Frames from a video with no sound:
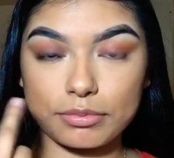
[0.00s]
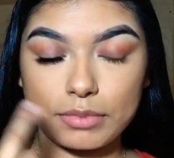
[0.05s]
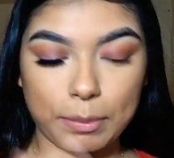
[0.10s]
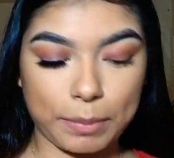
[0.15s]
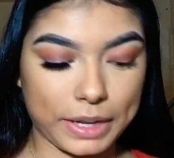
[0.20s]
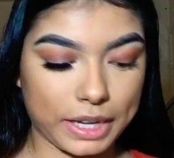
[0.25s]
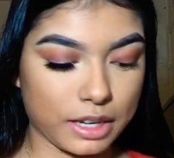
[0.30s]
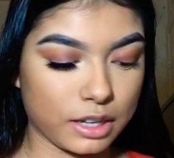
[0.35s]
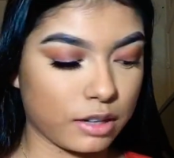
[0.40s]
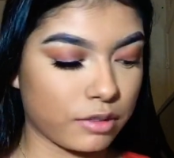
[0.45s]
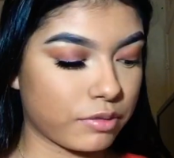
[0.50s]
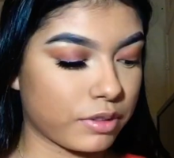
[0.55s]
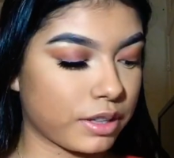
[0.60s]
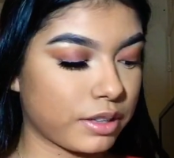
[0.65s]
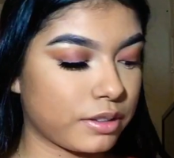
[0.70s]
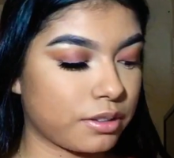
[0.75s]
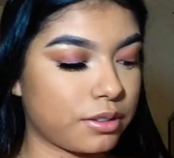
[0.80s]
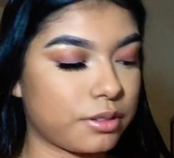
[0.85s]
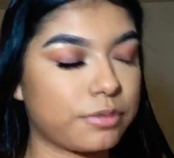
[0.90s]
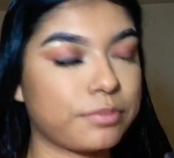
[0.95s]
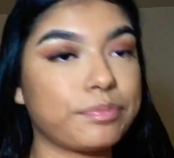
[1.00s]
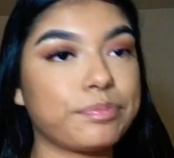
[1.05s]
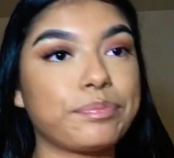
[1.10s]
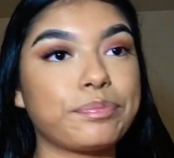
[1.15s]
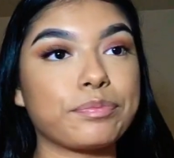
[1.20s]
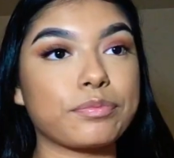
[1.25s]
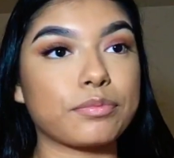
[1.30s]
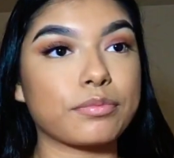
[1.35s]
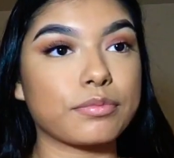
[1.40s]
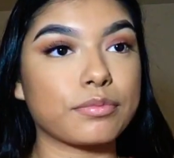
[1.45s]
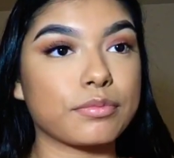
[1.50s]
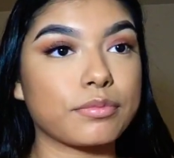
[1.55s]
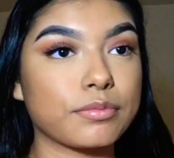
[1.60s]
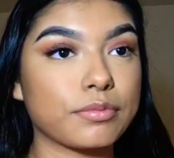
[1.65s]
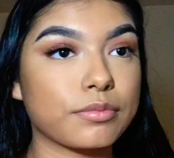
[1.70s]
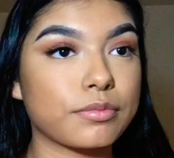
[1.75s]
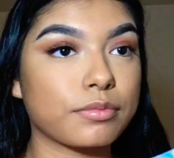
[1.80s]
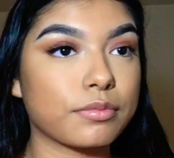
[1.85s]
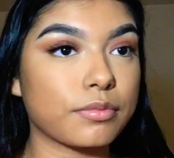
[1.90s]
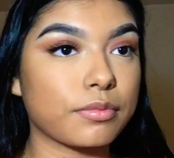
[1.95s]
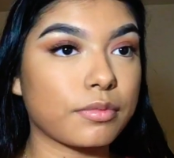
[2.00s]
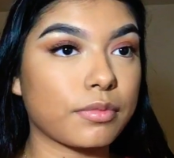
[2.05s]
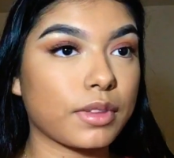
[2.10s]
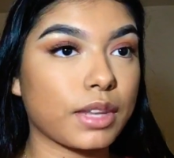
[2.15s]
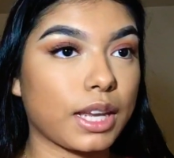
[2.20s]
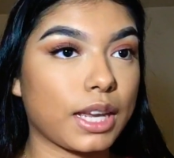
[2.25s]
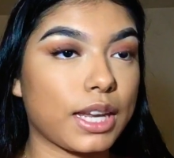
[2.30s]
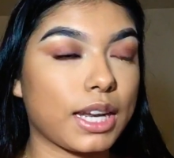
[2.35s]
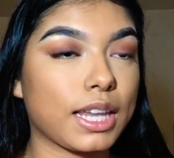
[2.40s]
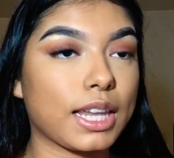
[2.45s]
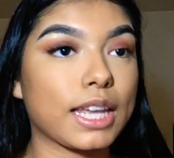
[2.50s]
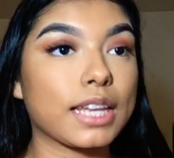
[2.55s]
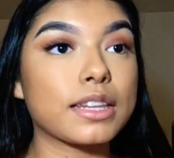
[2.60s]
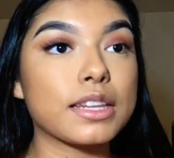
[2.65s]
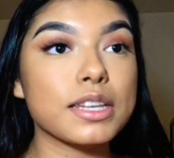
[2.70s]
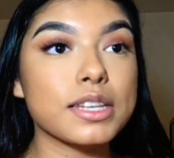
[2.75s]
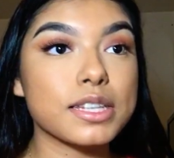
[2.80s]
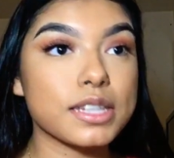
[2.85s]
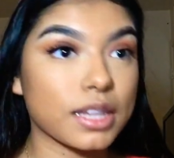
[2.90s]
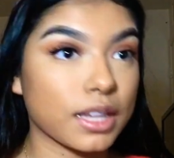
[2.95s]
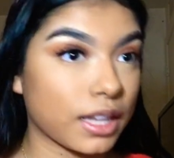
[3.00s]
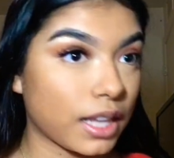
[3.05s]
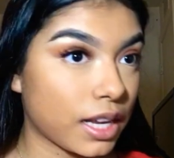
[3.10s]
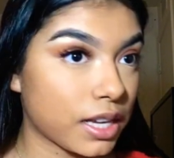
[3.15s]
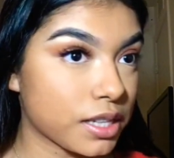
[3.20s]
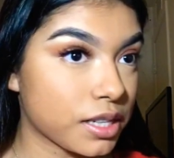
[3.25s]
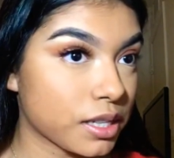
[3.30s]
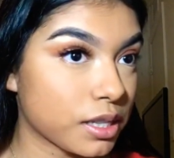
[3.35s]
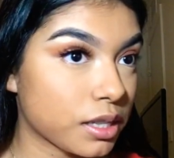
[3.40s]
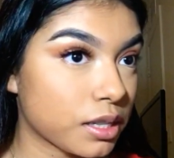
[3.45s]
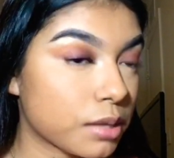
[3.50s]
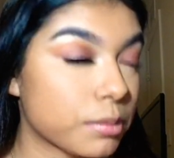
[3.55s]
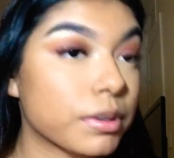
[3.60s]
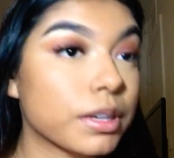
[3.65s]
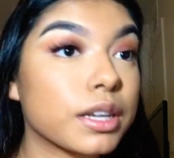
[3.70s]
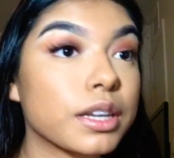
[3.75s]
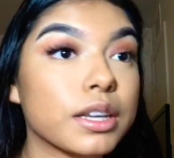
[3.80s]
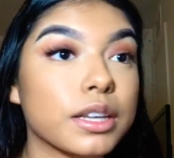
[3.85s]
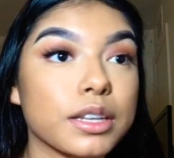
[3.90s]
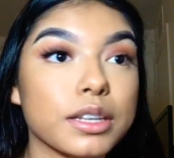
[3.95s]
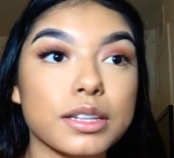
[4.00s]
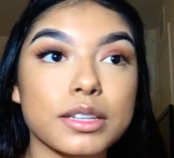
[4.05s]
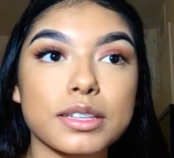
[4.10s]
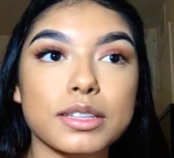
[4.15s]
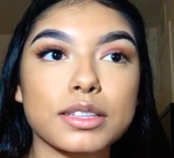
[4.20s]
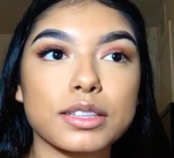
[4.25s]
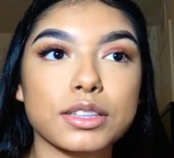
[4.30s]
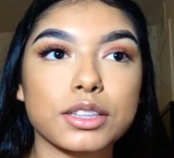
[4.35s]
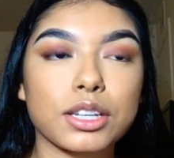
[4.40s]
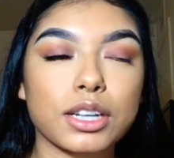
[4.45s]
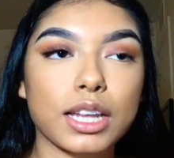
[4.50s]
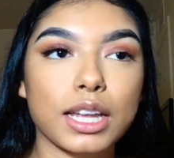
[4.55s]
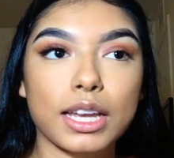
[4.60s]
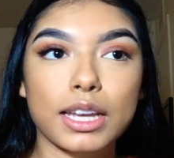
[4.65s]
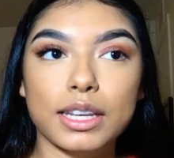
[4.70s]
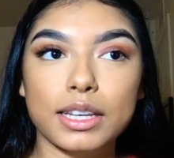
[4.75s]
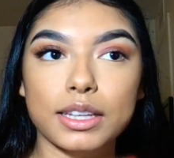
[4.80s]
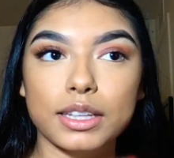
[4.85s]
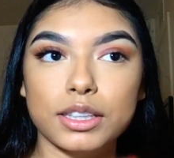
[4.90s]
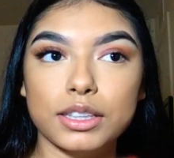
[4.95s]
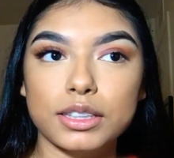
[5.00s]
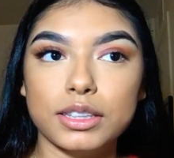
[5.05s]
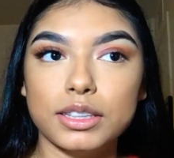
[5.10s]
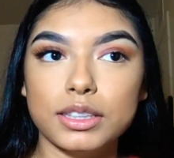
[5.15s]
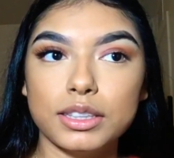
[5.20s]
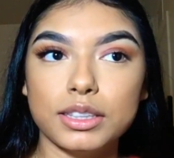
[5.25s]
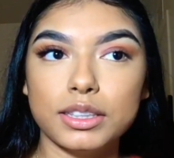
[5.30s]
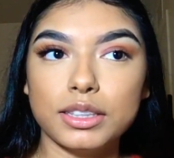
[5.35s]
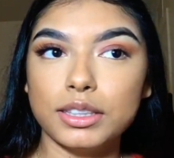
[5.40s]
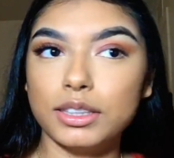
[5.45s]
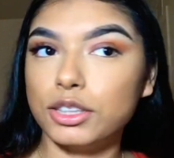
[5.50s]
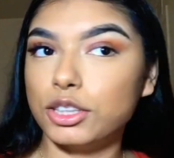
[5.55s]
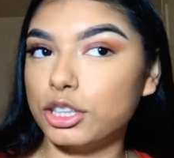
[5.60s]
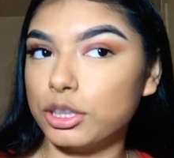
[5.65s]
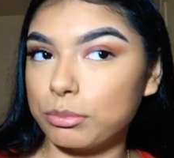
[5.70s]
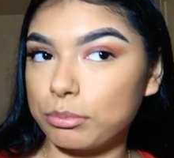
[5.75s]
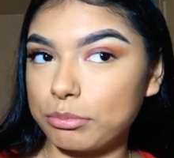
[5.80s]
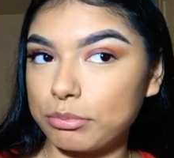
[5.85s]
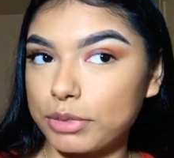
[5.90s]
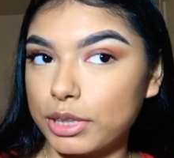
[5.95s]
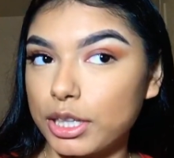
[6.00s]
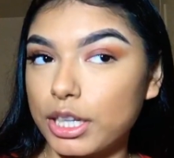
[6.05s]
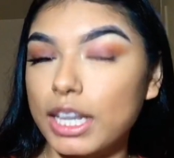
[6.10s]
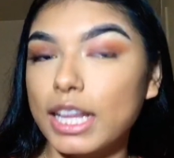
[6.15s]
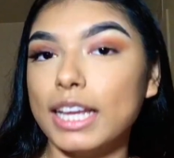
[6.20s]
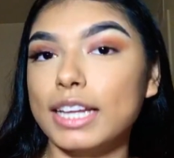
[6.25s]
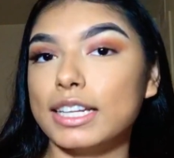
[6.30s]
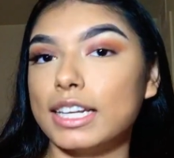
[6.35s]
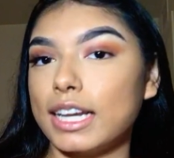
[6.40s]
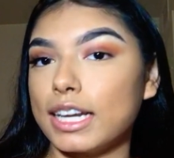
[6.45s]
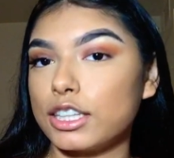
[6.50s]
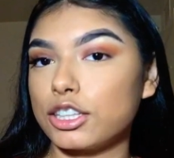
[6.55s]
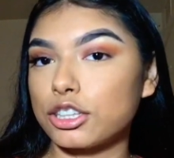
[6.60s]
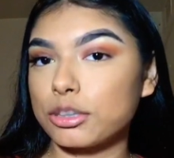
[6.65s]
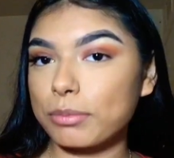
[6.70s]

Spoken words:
they make a difference. And I like these lashes because they're like not